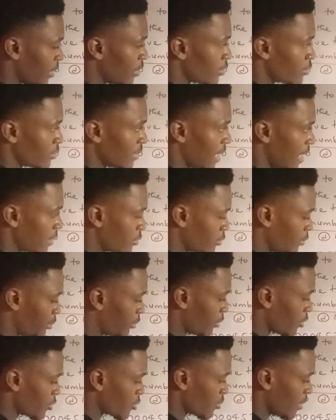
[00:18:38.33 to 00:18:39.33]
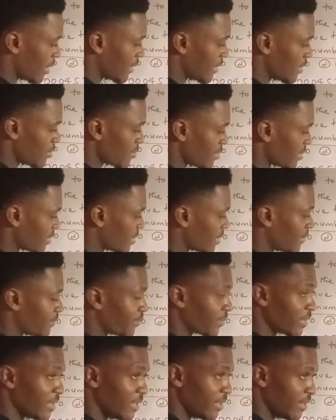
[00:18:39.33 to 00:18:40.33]
So that 2 plus 1 is what?
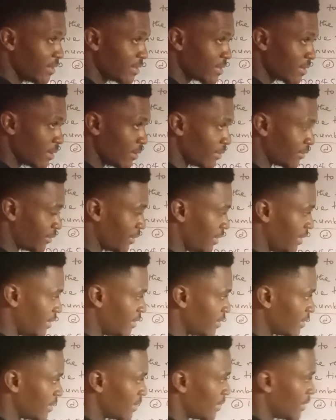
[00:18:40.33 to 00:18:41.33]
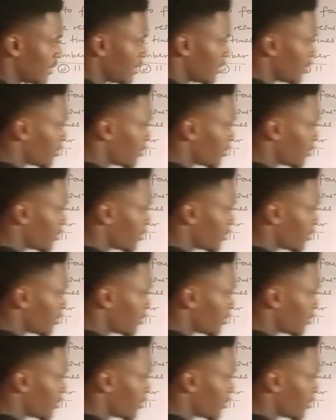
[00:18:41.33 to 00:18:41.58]
Is 3.